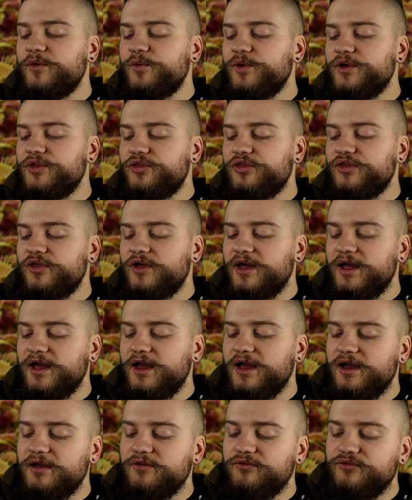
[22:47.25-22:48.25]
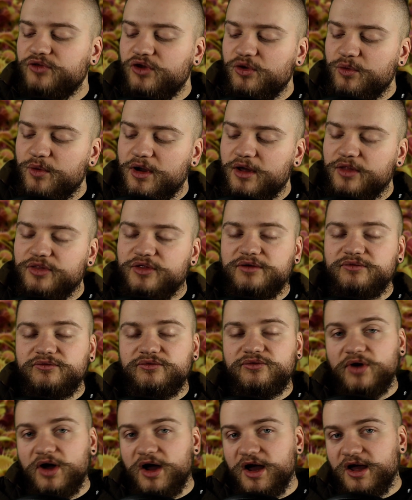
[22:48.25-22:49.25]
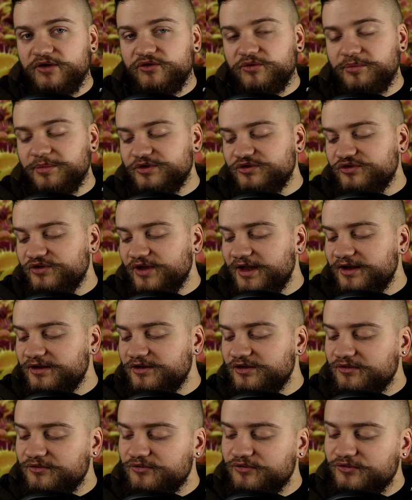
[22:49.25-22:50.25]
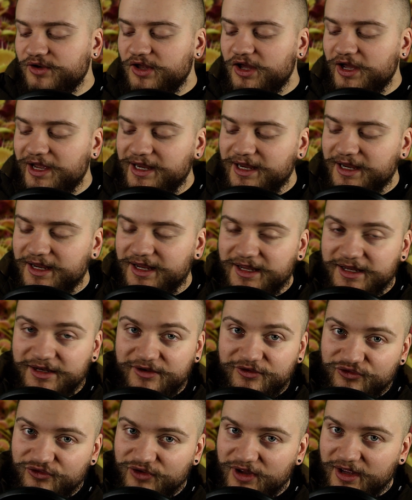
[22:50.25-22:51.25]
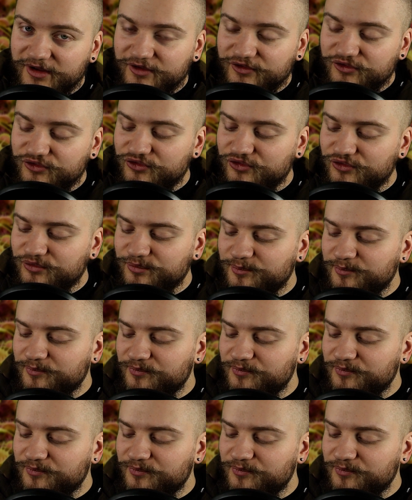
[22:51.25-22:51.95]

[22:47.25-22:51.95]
with fewer than 5% flying insects.